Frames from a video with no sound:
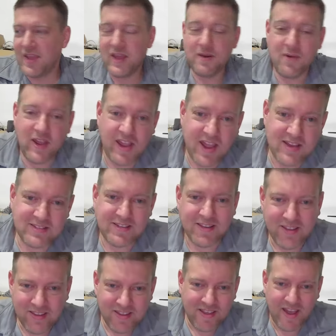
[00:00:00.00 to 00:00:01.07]
Anyway, guys,
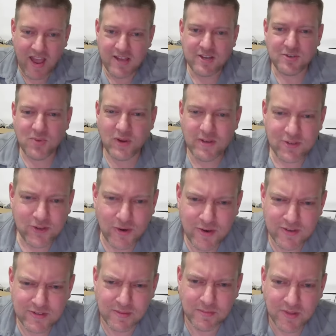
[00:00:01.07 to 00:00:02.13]
I just wanted to show you
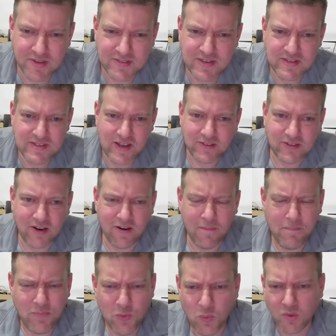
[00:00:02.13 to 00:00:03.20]
some listings out there,
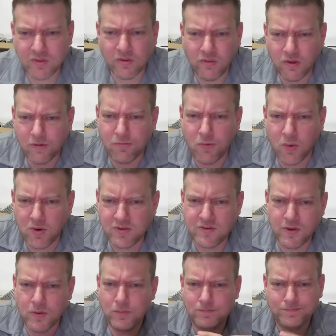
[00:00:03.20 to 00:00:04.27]
what to look forward
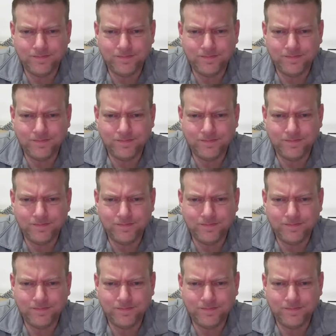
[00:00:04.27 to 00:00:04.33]
to.